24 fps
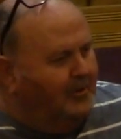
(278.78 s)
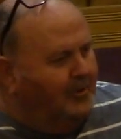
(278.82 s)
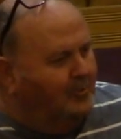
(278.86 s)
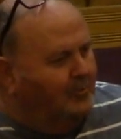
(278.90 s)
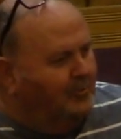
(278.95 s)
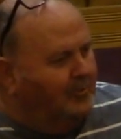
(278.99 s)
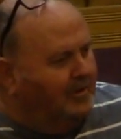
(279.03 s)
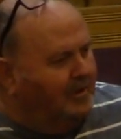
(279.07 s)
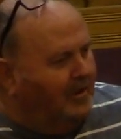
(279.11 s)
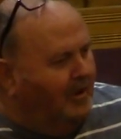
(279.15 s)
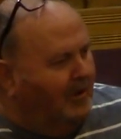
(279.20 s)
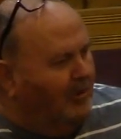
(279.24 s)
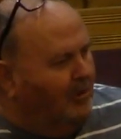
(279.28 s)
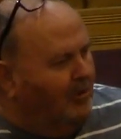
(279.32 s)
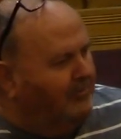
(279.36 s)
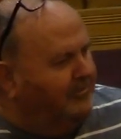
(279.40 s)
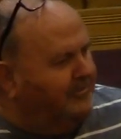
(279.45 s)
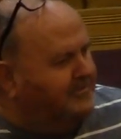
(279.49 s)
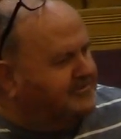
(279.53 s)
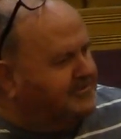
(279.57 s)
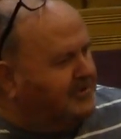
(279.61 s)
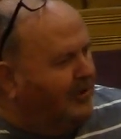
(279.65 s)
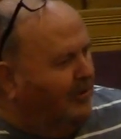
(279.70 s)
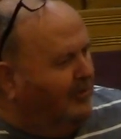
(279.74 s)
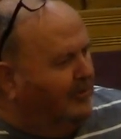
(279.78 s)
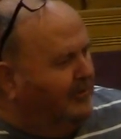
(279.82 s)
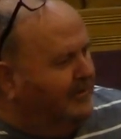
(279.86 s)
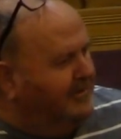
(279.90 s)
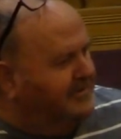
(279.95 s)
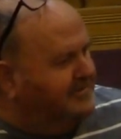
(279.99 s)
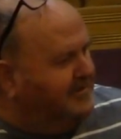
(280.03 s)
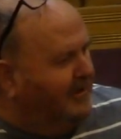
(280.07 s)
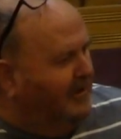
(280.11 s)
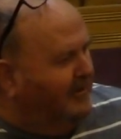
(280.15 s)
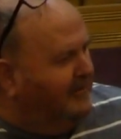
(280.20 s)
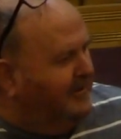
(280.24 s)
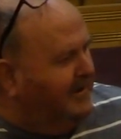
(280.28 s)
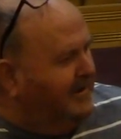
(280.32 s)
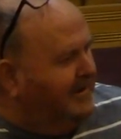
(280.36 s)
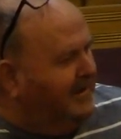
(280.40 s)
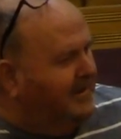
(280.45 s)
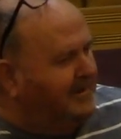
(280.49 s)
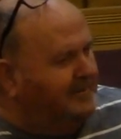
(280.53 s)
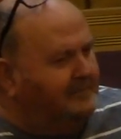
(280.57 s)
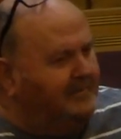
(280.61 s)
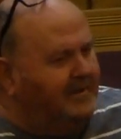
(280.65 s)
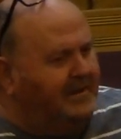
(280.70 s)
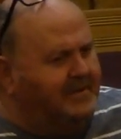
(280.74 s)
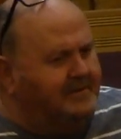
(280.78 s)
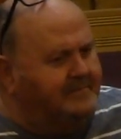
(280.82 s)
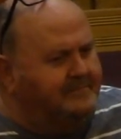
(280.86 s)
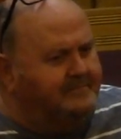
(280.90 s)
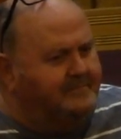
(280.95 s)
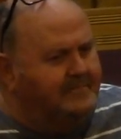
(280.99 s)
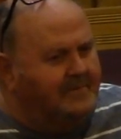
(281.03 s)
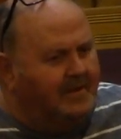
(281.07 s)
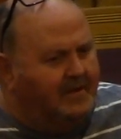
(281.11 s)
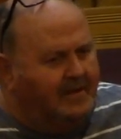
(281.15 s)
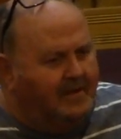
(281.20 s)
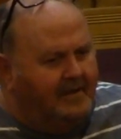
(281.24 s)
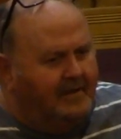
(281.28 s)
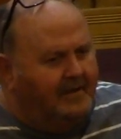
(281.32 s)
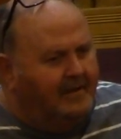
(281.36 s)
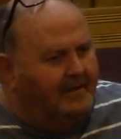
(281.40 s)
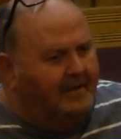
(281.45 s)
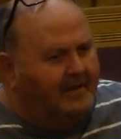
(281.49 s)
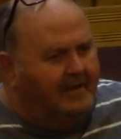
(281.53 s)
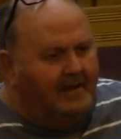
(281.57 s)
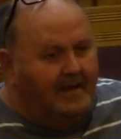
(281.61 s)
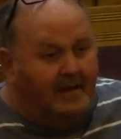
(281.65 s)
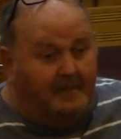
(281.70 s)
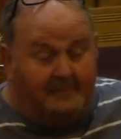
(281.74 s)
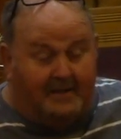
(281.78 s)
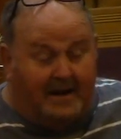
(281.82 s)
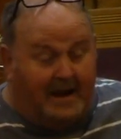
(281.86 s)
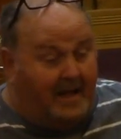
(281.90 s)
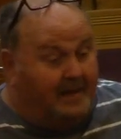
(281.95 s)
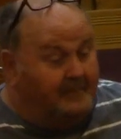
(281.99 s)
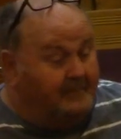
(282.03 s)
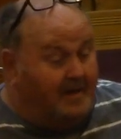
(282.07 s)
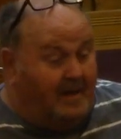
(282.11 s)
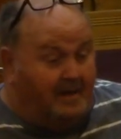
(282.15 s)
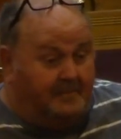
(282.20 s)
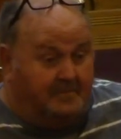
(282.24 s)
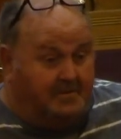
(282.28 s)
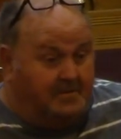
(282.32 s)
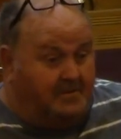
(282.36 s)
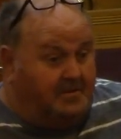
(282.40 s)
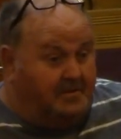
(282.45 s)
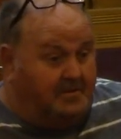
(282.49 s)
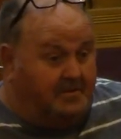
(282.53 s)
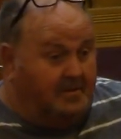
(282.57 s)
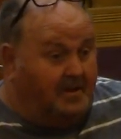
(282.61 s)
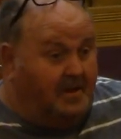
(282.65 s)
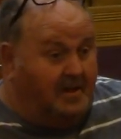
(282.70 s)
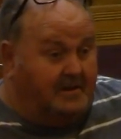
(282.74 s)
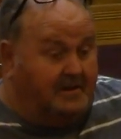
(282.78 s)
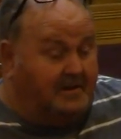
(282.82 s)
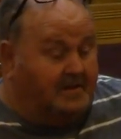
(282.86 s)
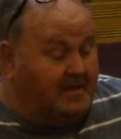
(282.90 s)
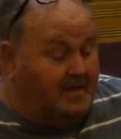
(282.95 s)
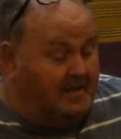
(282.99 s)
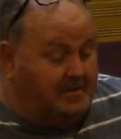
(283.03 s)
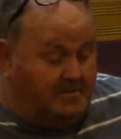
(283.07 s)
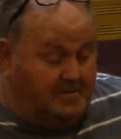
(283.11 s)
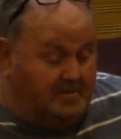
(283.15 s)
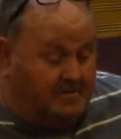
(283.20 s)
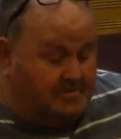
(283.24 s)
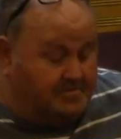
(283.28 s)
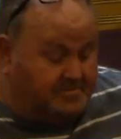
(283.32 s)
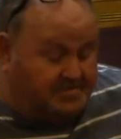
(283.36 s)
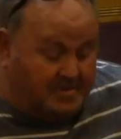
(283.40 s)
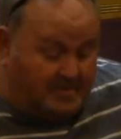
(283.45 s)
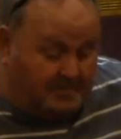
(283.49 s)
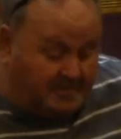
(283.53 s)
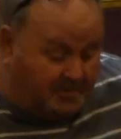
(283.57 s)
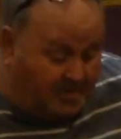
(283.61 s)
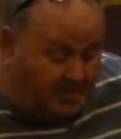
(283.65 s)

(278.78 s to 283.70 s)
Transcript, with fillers: with all the toys on it. Amen. I mean, I'm, I'm yeah, and, and you're, some of